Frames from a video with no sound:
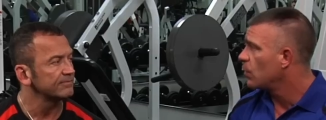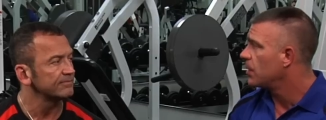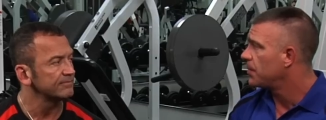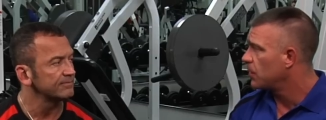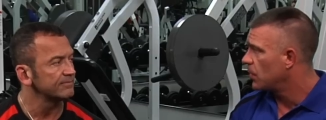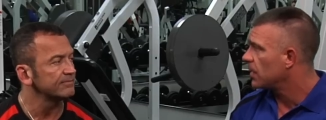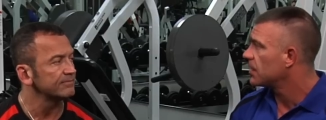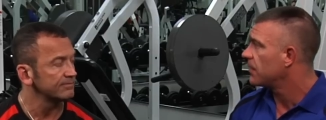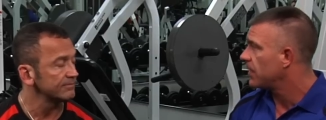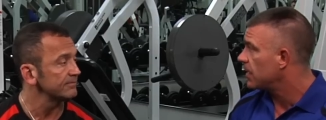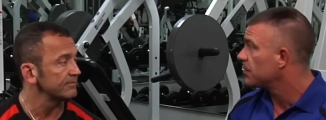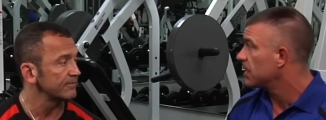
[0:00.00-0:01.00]
Speaker 1: want to be well
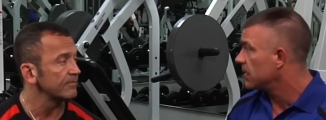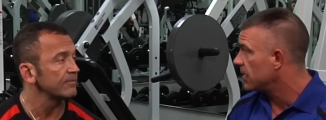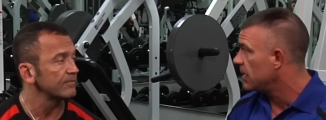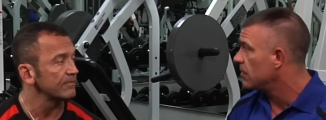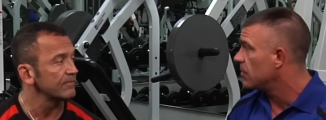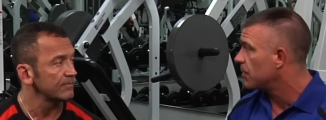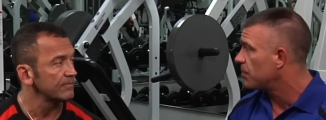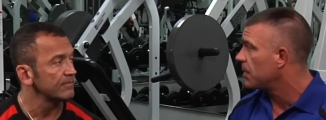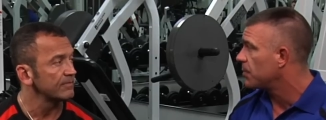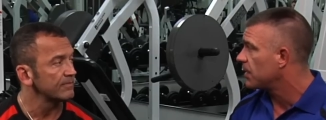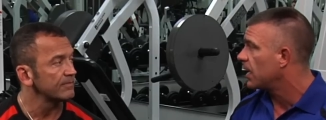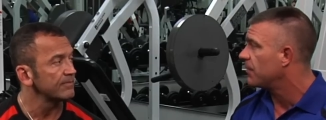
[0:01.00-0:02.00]
developed and lean for
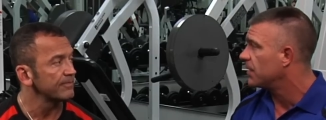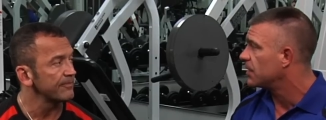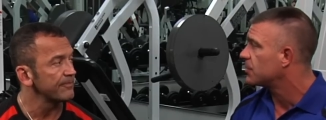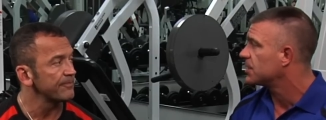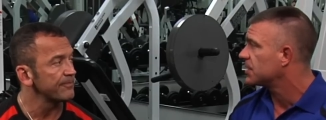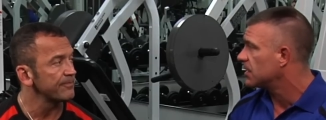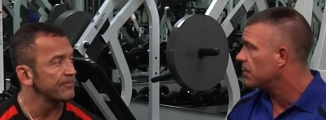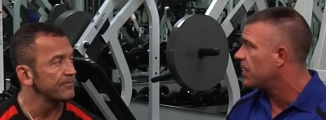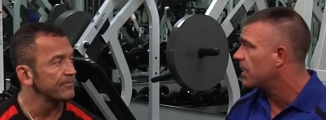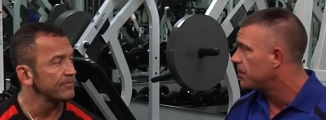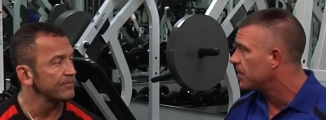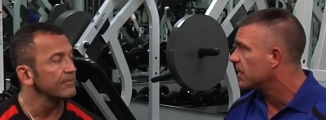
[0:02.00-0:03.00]
people that have an interest in the
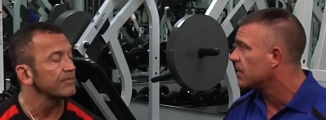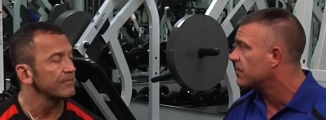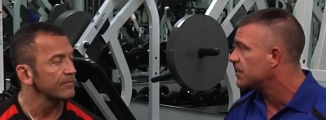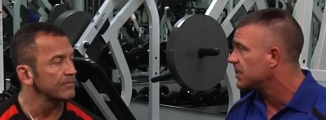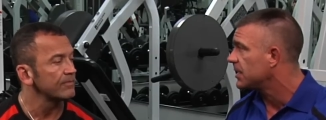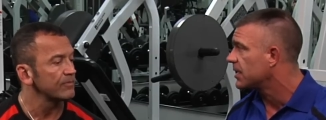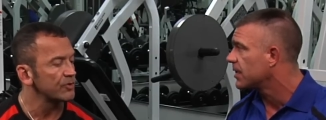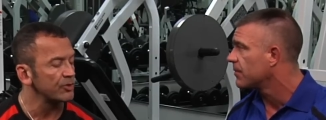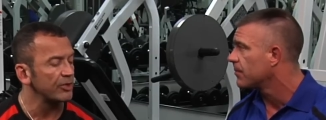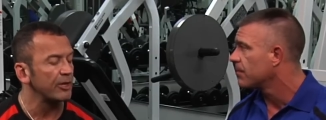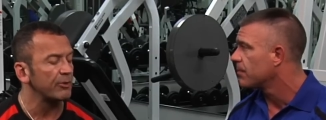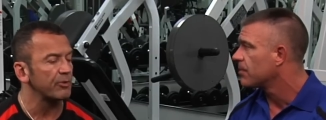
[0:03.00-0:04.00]
bodybuilding physique.
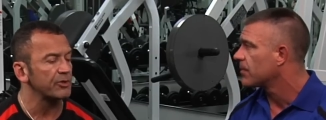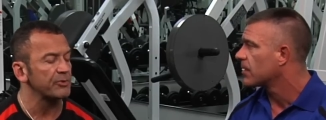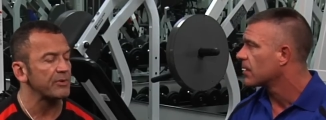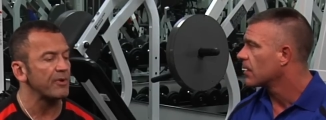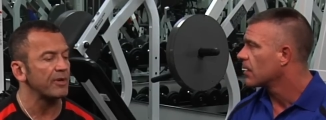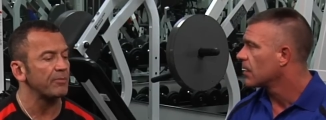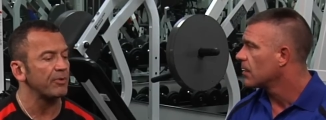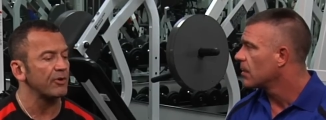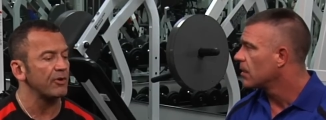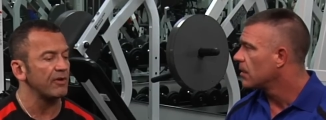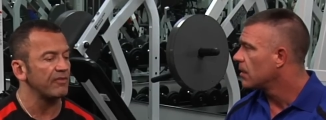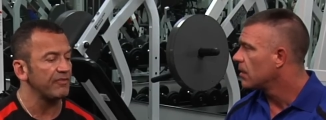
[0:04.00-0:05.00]
So in other words, we want to
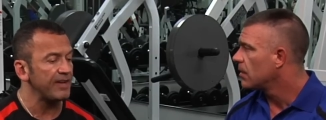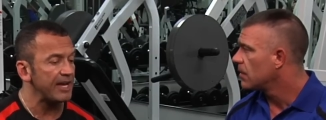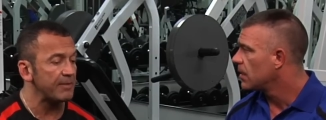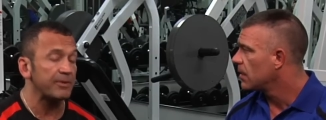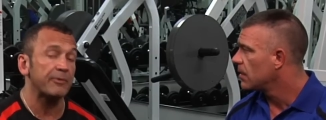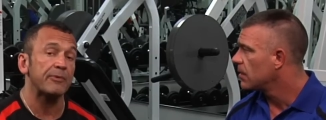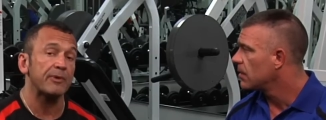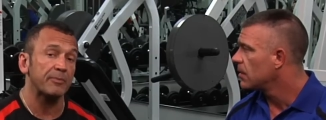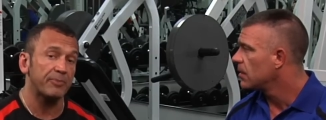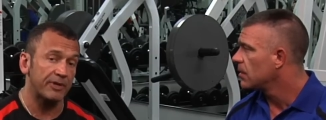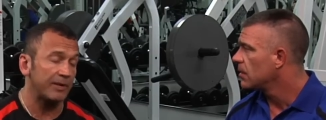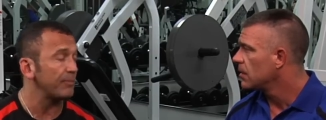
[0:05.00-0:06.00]
burn off fat, but we
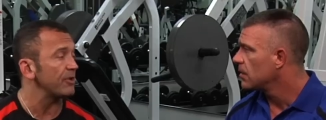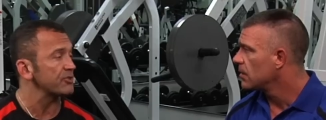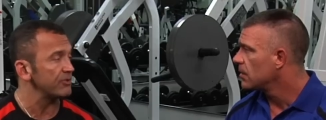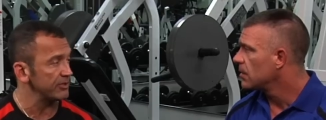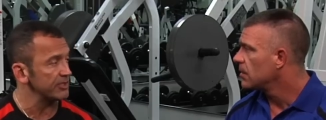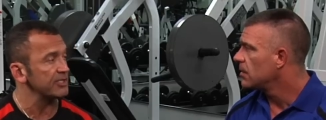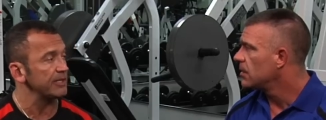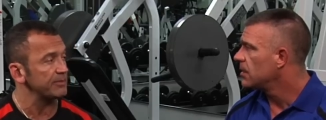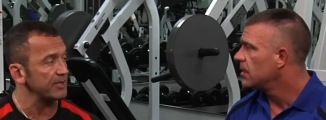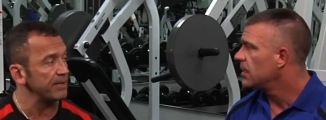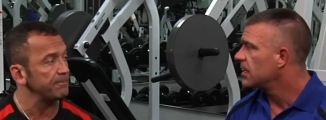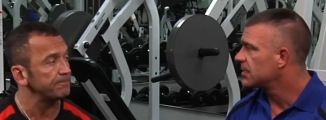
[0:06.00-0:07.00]
want to put on muscle at the
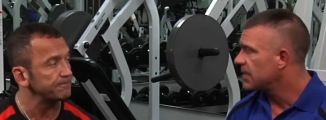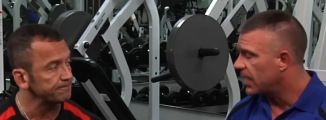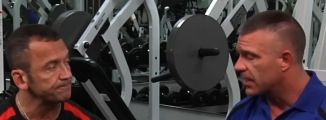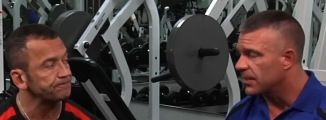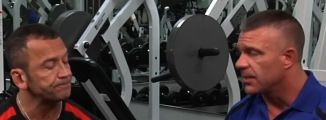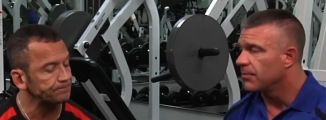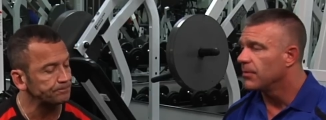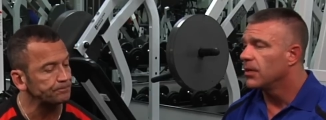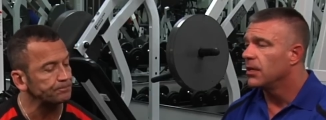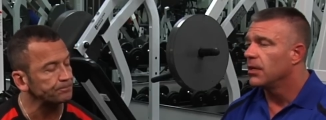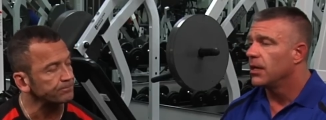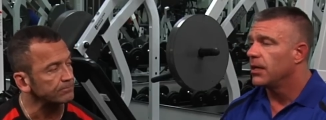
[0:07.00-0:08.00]
same time. Exactly.
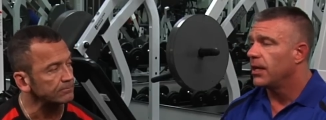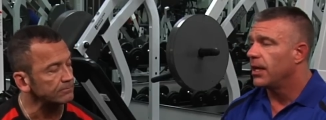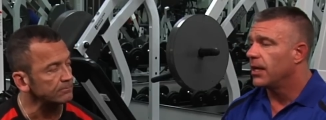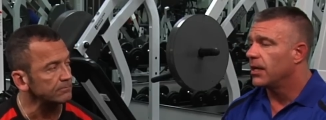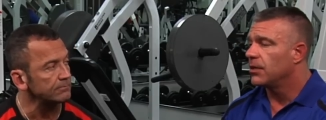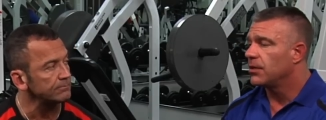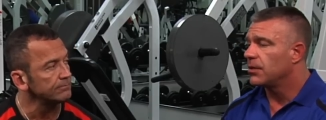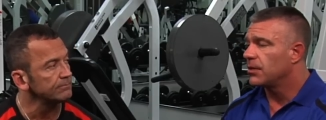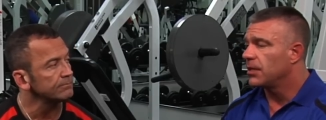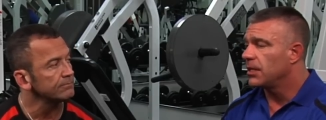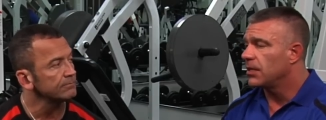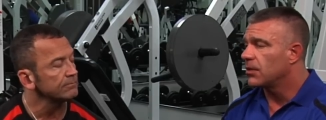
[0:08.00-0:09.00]
And
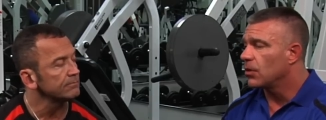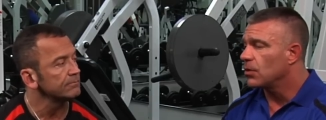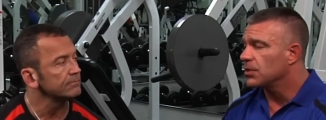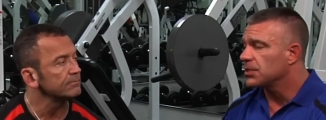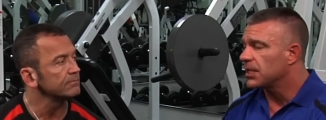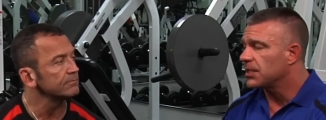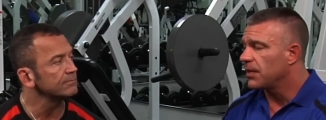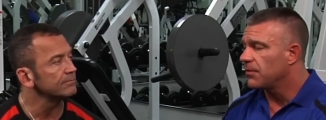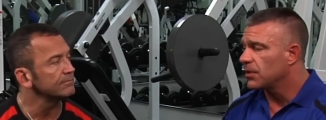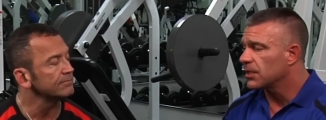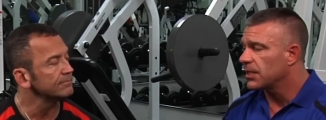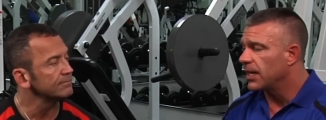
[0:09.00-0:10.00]
the goals that
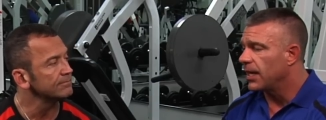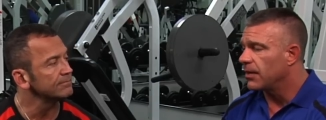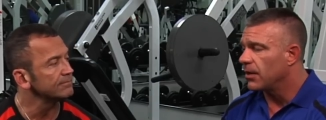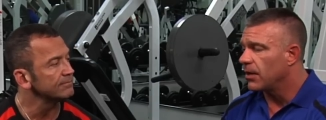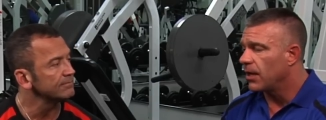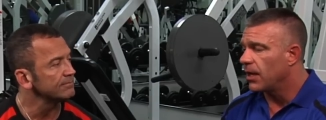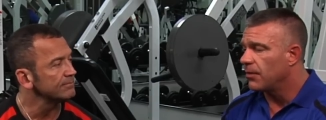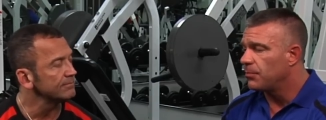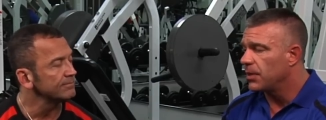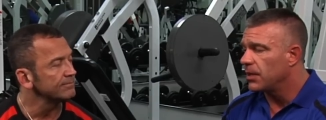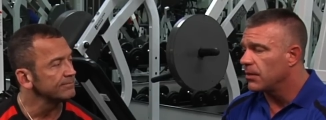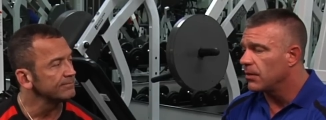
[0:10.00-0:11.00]
they've looked at
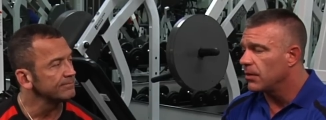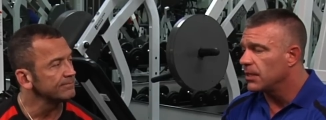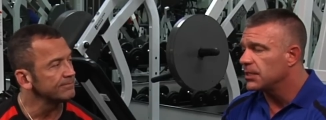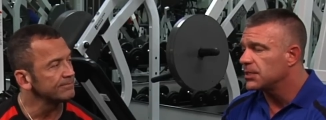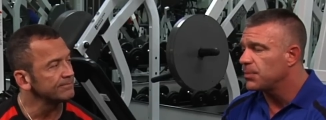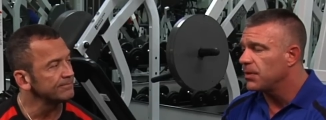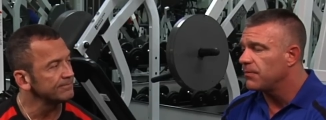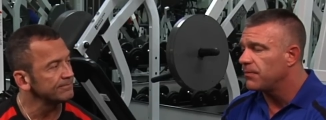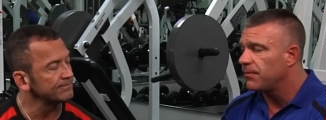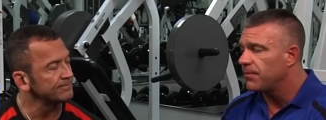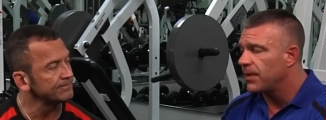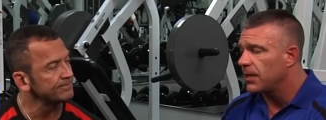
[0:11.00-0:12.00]
have been, it's
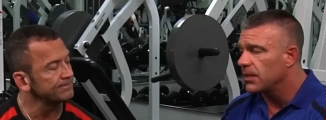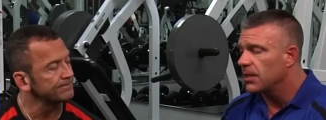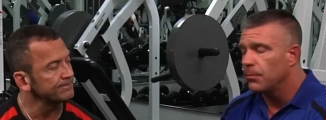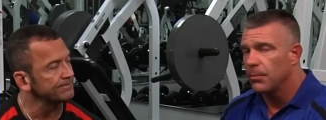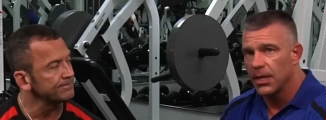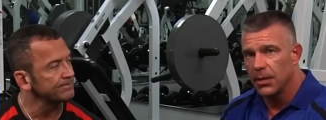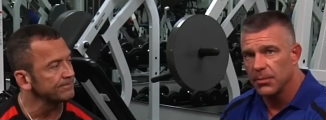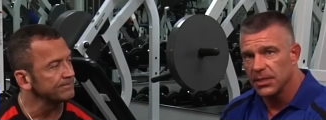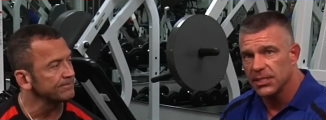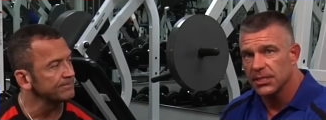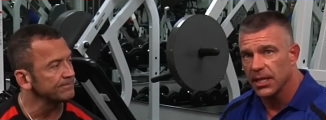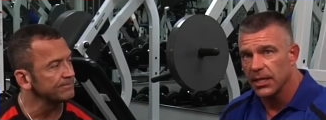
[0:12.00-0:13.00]
been fairly
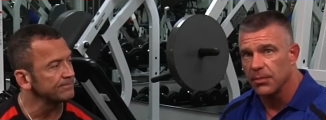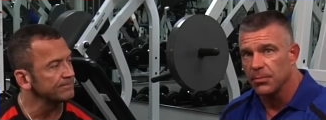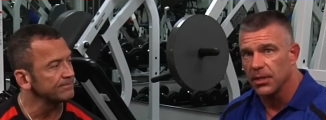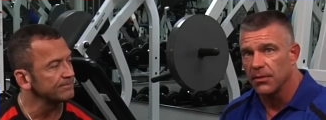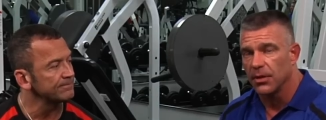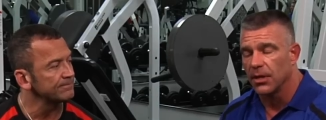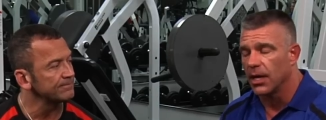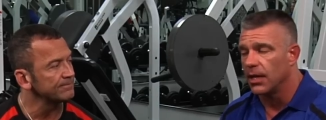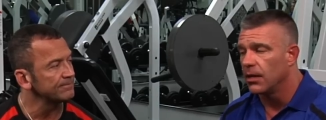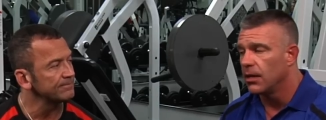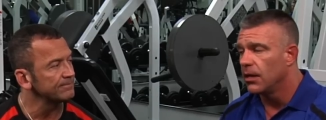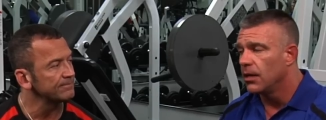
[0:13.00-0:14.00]
minimally studied, believe it or not,